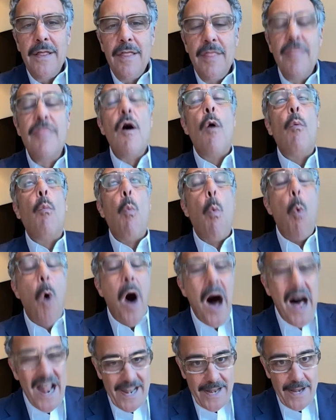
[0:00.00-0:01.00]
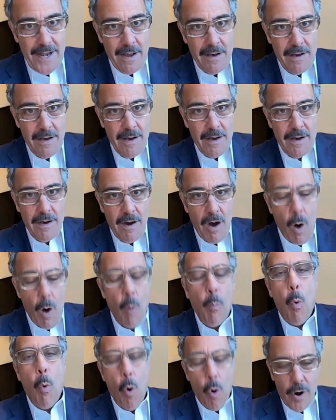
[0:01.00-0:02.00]
the ONE
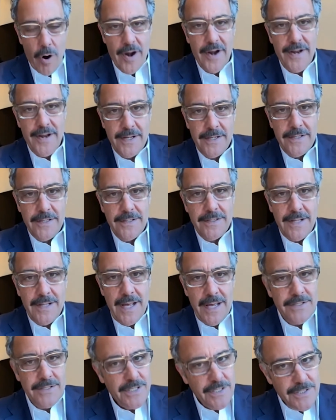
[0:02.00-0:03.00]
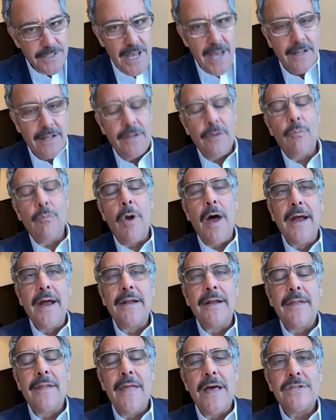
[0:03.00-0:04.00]
Award. That's exactly
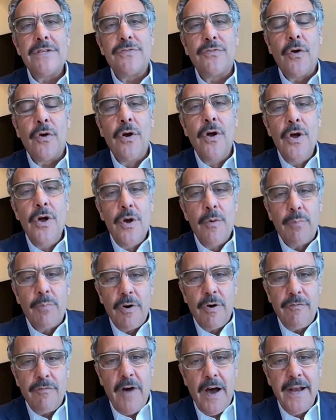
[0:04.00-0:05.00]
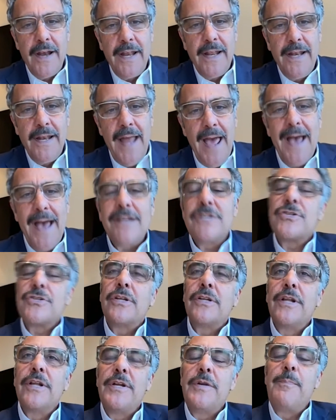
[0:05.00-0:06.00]
right, and that's for providing
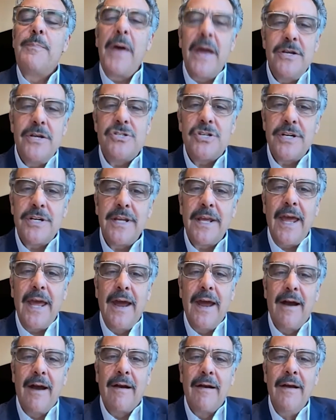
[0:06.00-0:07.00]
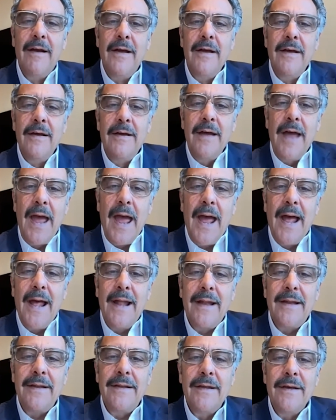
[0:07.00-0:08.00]
excellent patient care,
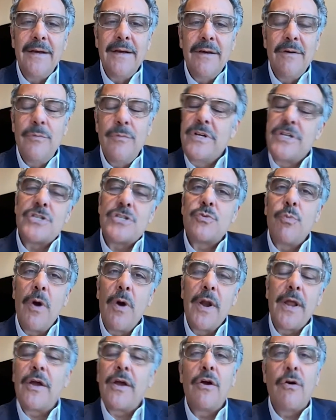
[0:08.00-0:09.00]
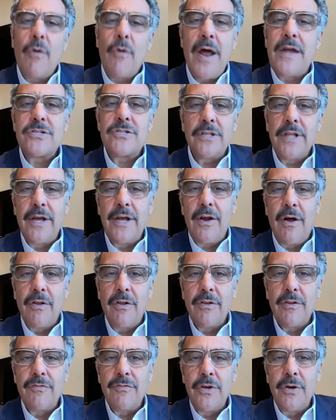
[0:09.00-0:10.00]
and we just want to congratulate
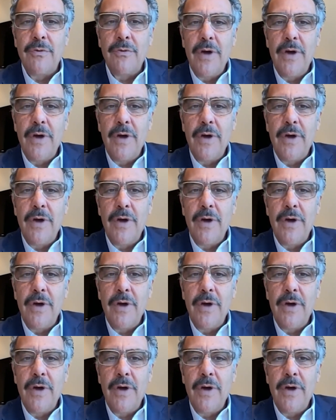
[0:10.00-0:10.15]
all of you.